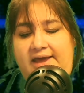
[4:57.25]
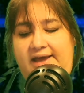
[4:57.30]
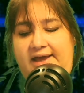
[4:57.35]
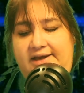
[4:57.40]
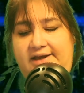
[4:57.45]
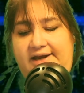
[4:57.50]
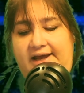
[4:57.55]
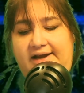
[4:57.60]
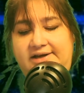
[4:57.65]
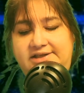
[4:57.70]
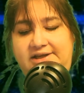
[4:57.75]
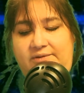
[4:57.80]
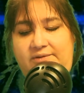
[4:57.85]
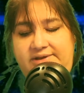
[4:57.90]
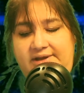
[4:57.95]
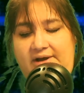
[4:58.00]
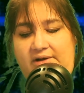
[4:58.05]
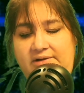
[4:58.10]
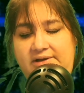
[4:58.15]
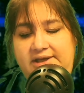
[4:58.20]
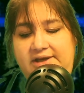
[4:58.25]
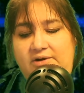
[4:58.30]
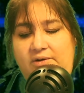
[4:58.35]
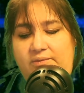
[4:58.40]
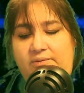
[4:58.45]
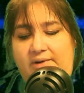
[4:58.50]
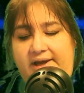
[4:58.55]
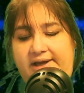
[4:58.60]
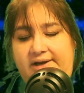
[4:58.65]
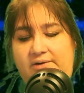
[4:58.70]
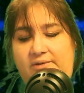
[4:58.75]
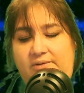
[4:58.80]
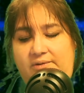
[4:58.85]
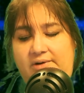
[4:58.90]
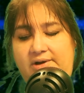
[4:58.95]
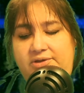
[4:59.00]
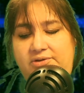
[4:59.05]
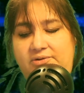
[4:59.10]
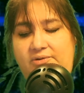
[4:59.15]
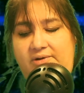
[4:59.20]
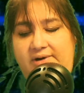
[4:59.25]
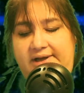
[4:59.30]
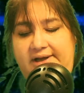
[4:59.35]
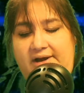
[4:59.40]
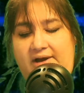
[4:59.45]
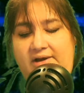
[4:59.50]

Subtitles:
and acting without legal right or authority,